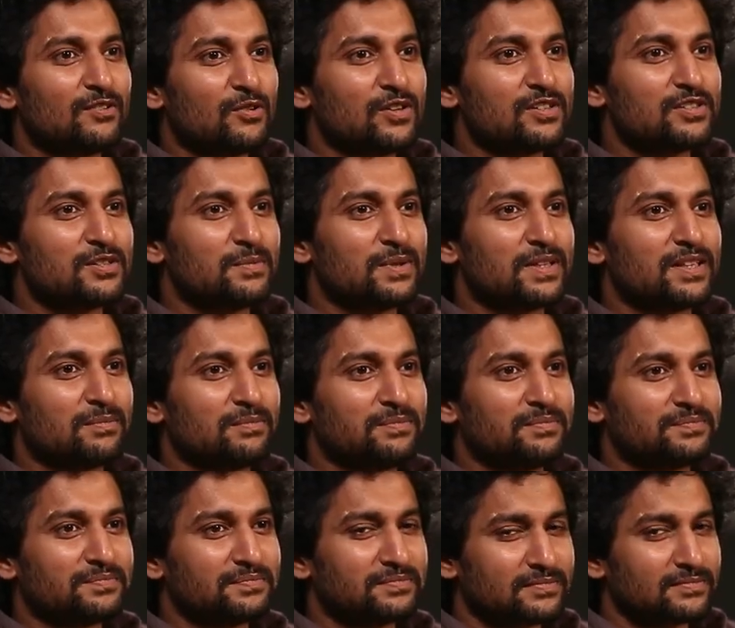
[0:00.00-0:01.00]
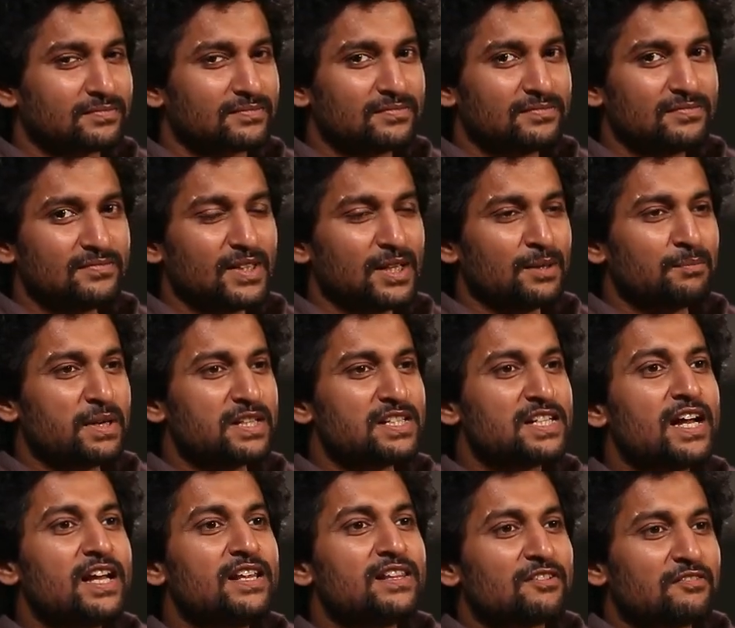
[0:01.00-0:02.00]
he wants to be the best
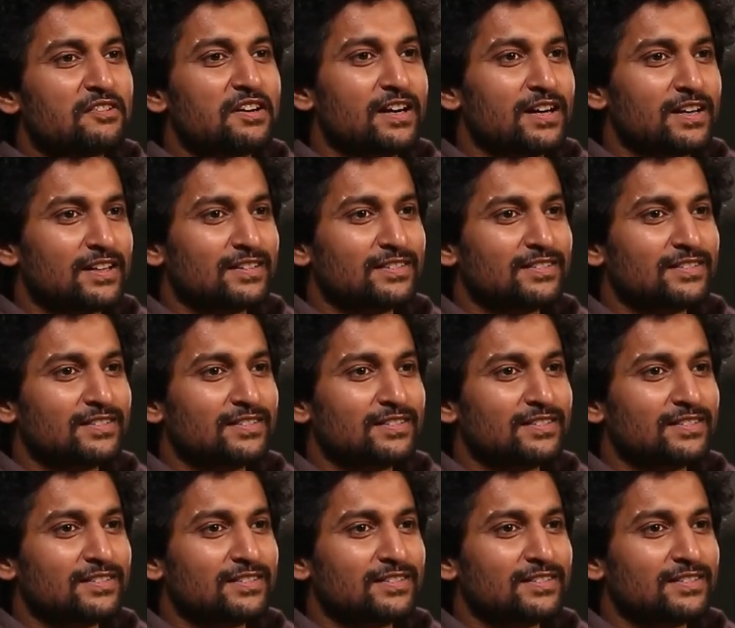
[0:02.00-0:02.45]
guy in the world.